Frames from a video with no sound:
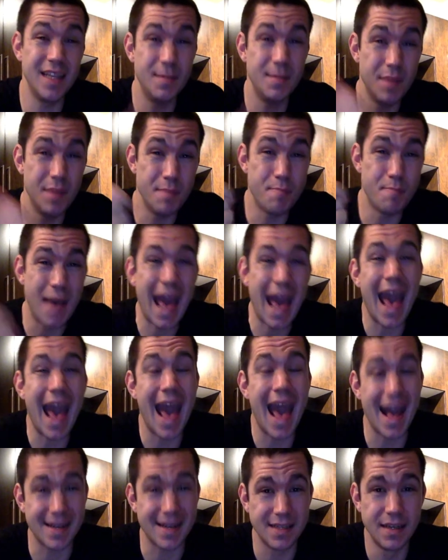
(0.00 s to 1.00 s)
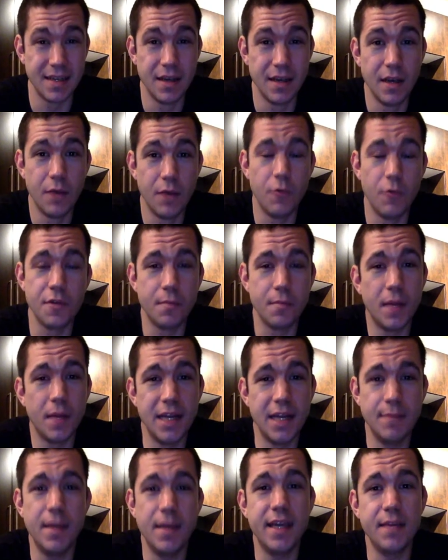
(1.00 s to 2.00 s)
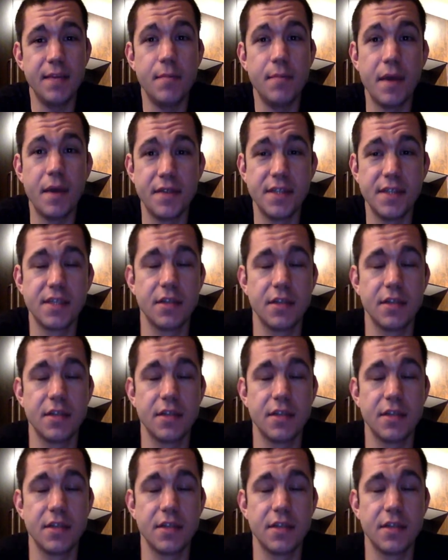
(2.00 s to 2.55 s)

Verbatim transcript: be packed with money making methods,